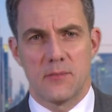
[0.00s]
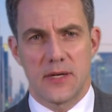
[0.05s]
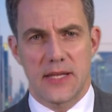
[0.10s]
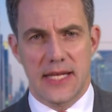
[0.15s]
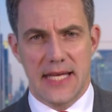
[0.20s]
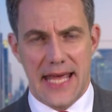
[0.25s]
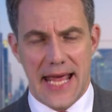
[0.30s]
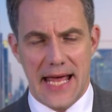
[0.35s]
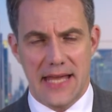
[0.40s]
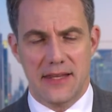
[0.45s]
by
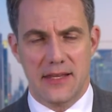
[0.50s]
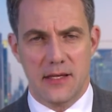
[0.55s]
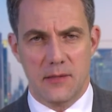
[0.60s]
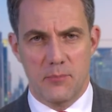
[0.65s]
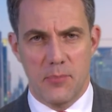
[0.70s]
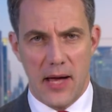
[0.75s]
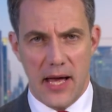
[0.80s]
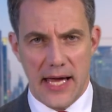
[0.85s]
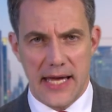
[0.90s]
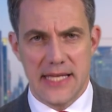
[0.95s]
the
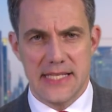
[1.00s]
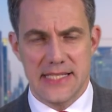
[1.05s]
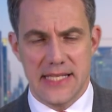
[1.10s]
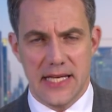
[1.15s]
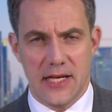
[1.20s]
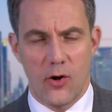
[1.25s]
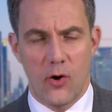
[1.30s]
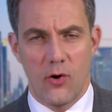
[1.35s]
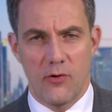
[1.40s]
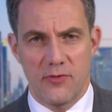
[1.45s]
Catholic
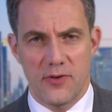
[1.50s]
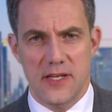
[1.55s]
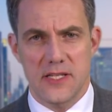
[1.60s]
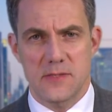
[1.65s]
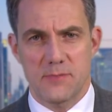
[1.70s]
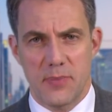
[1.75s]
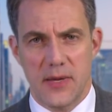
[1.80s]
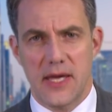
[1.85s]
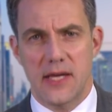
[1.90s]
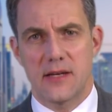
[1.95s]
piety of
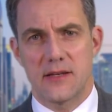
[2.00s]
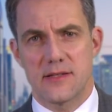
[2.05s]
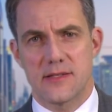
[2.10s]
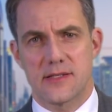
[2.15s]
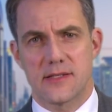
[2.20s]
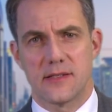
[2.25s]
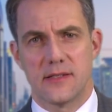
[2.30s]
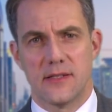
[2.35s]
his parents.